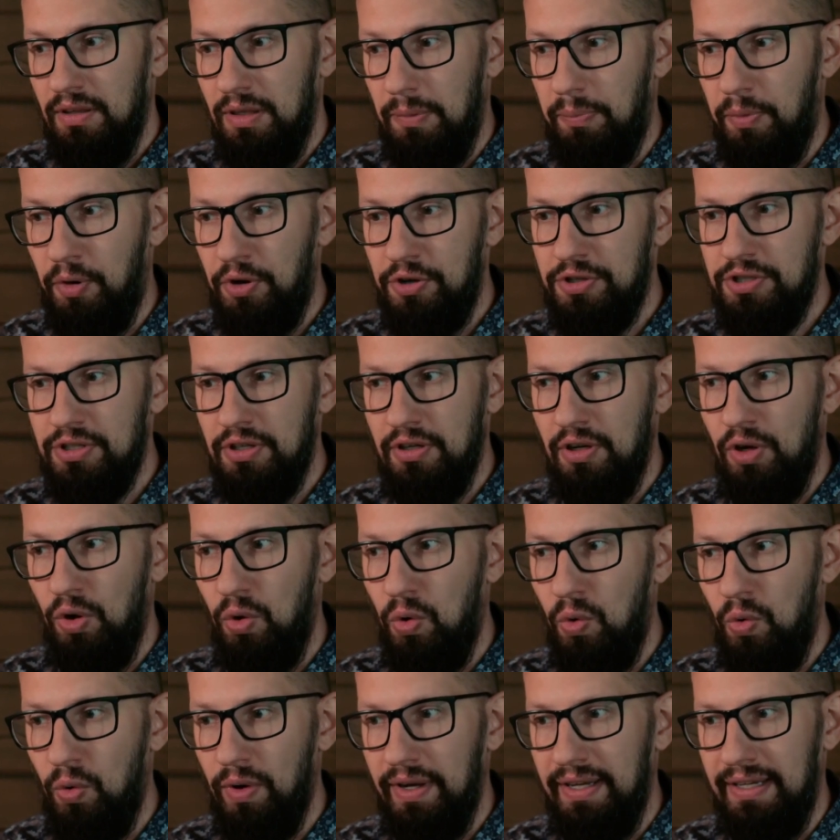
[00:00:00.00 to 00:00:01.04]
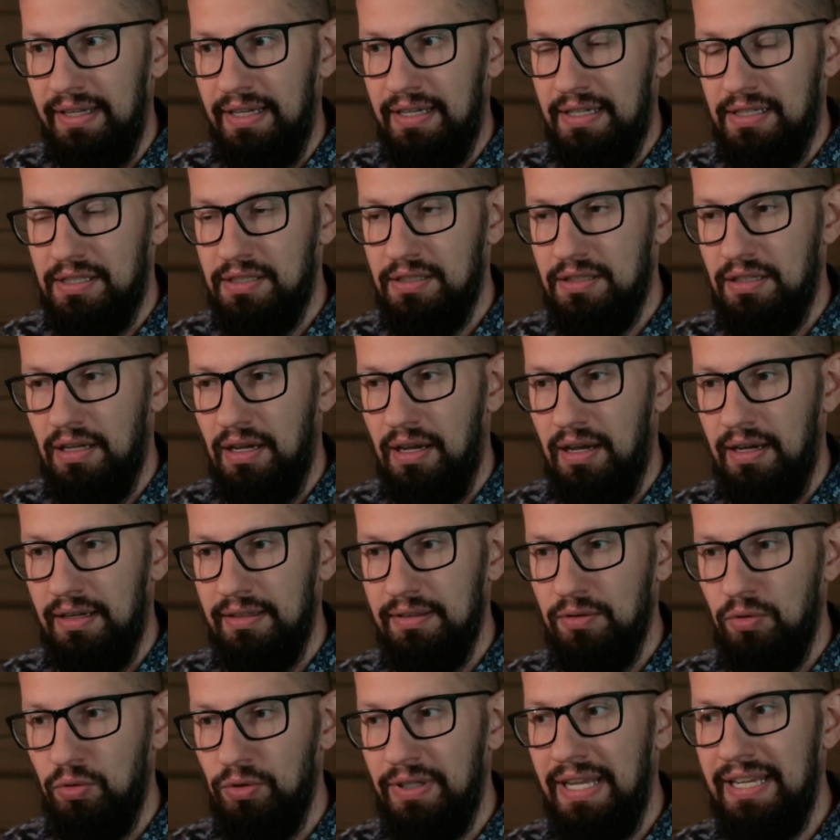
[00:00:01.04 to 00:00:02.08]
The person who
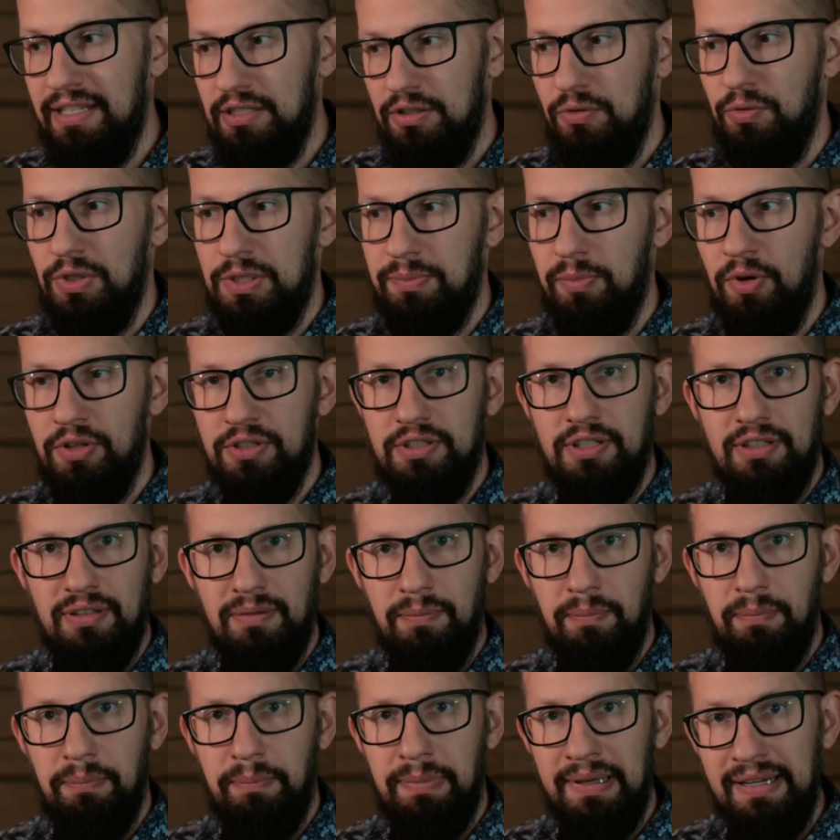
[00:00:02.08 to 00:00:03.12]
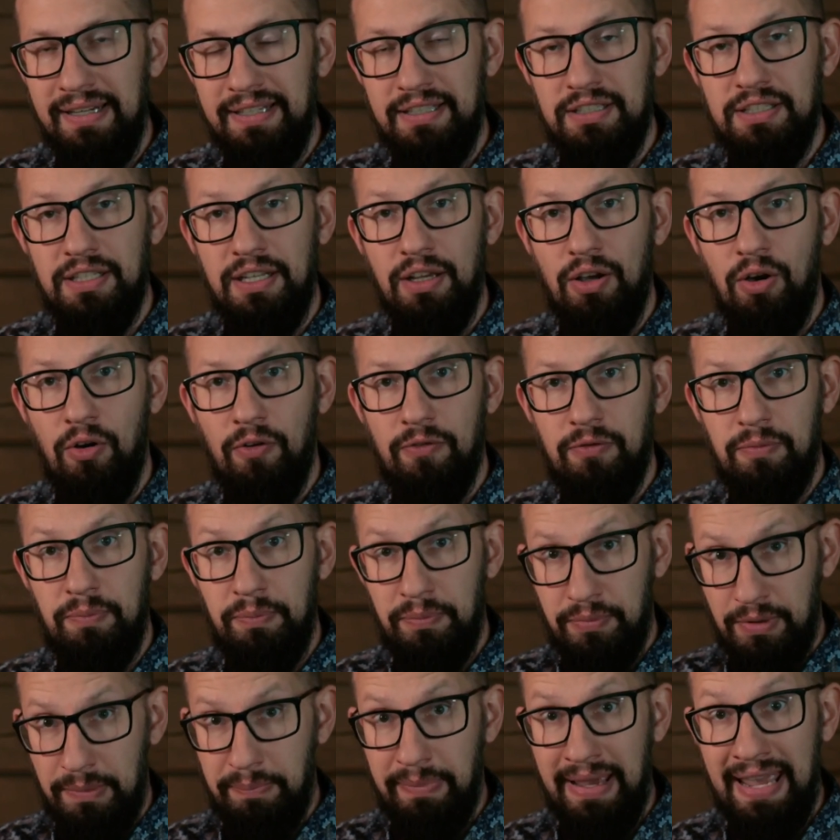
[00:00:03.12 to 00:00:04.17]
takes the responsibility of
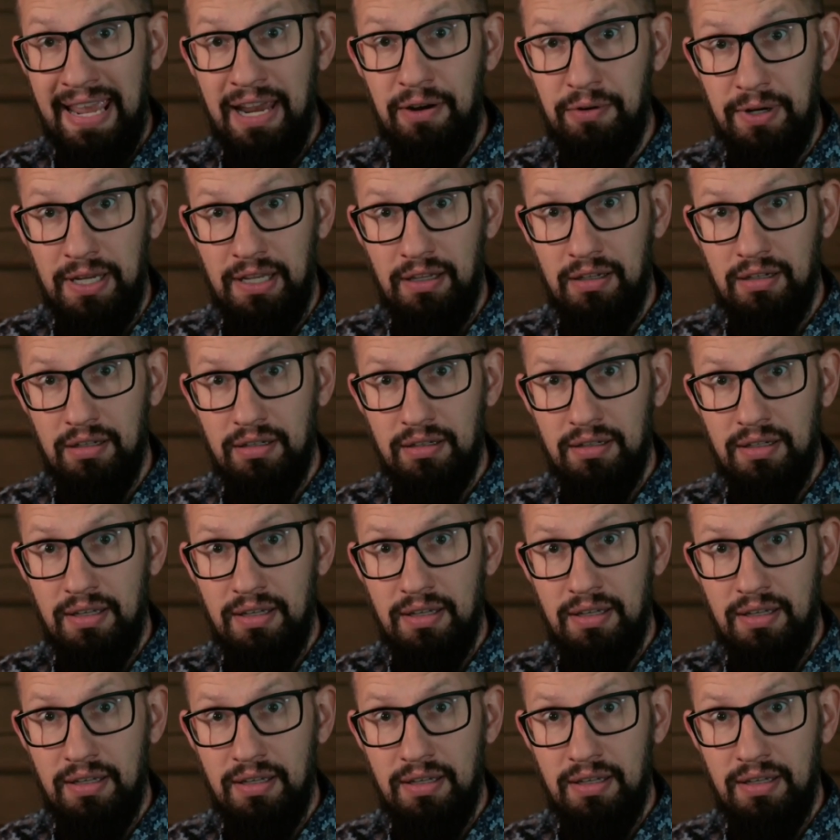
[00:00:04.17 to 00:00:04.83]
preparing,